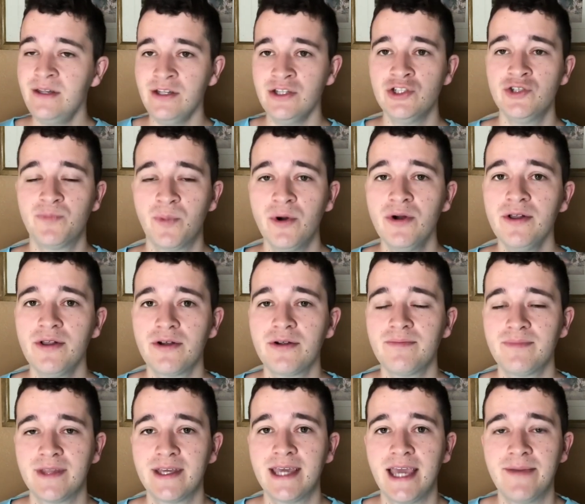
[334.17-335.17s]
Spoiler,
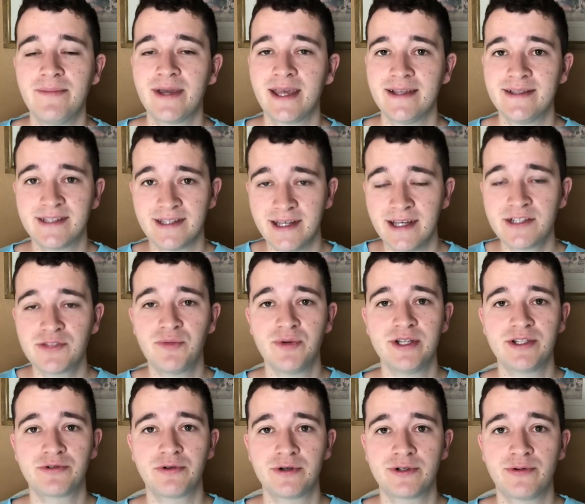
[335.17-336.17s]
the game against the Knicks when
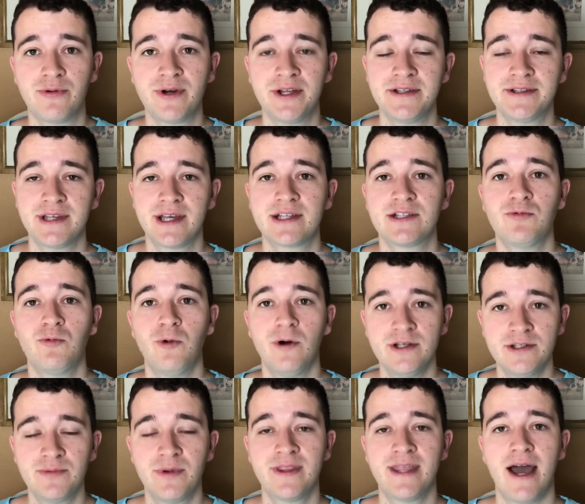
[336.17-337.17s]
he scored 26
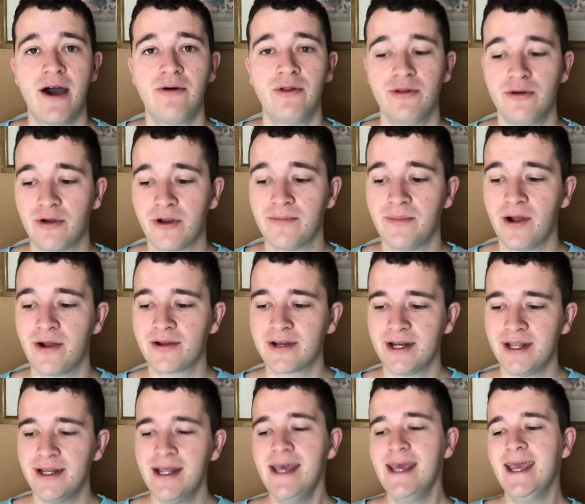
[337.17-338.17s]
was without Lauri
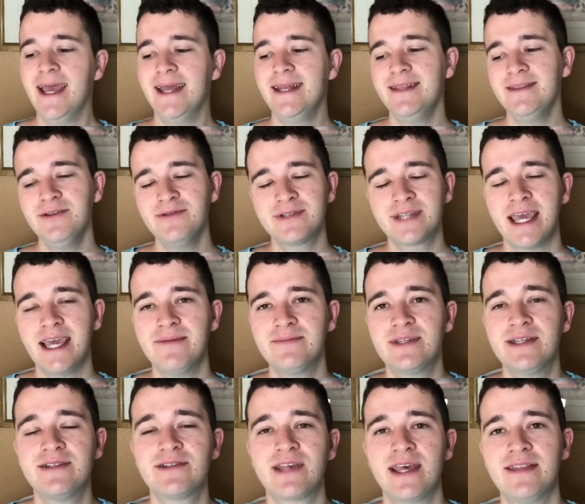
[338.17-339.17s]
Markkanen. And in those games,
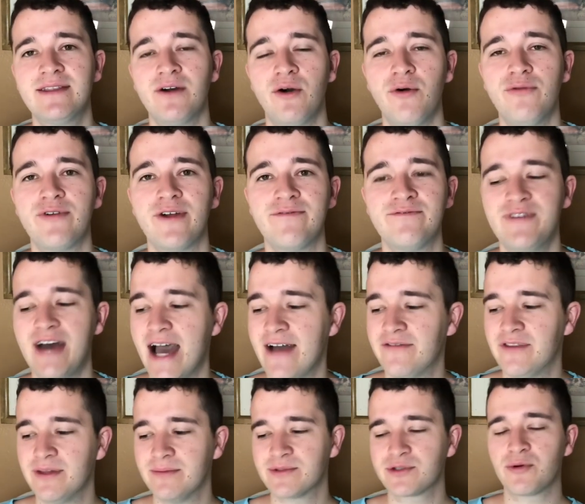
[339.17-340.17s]
he's hit the over in 5
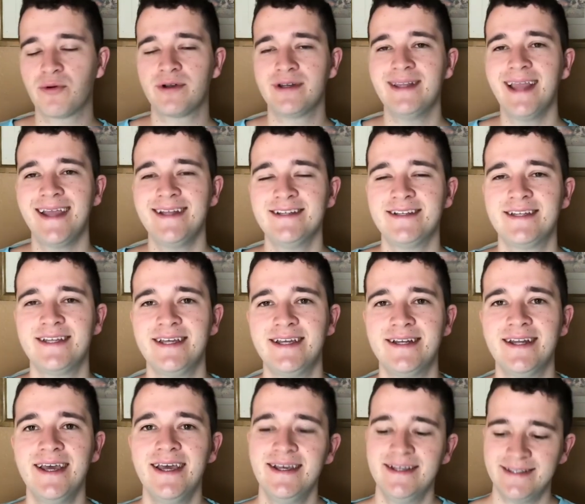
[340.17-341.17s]
of them, scored
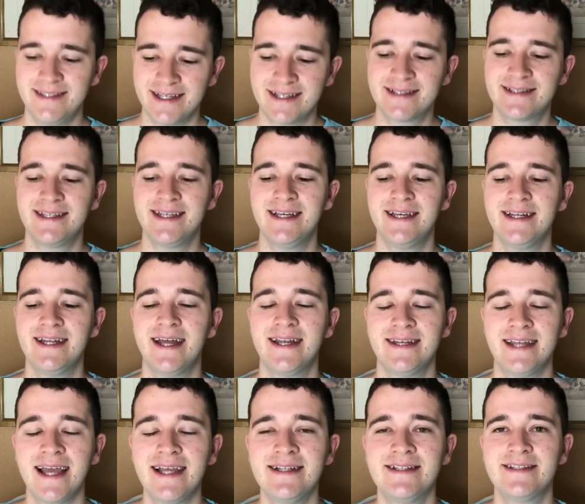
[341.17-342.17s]
19, 16,
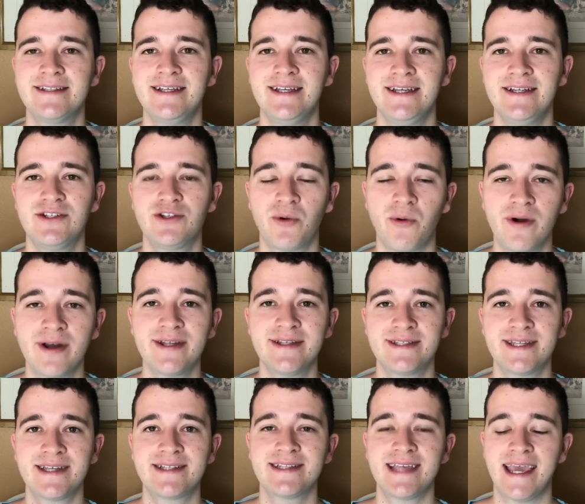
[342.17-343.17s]
19,
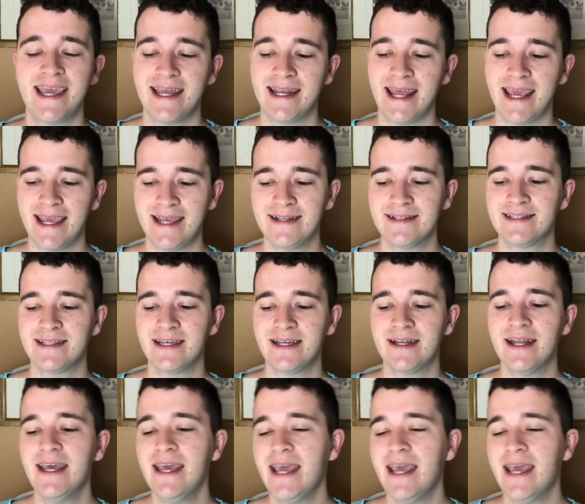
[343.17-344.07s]
26, and 18,